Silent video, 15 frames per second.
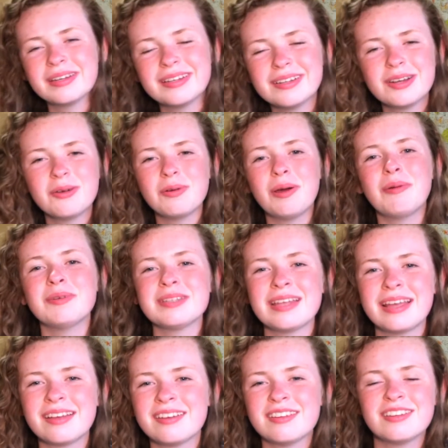But you know, what was
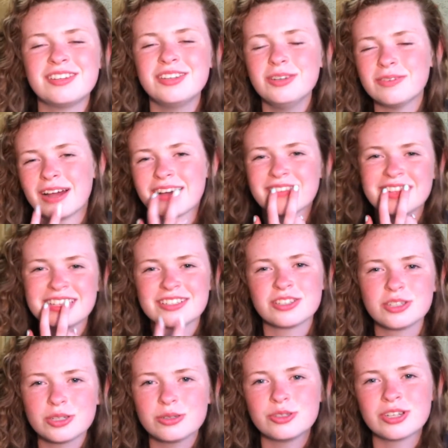I gonna do? Have these
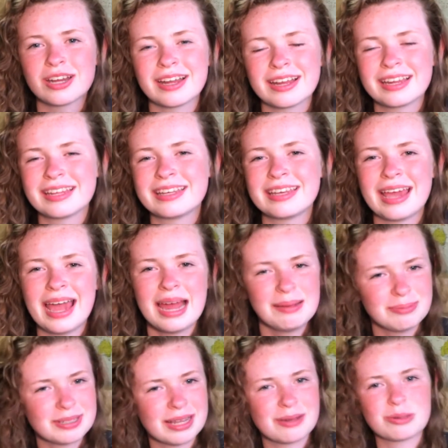two giant
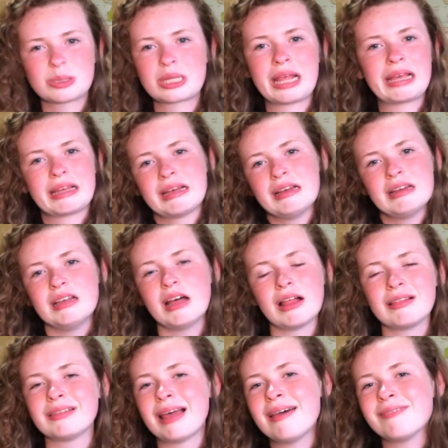gaps? I was like
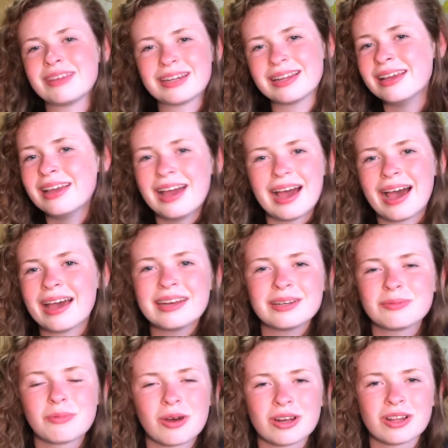11. I
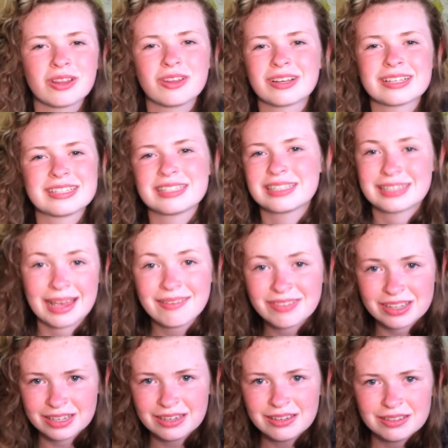didn't want to look
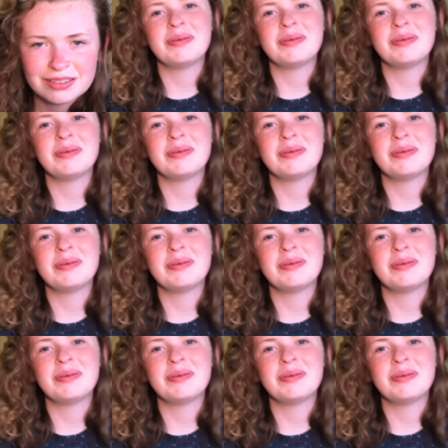7.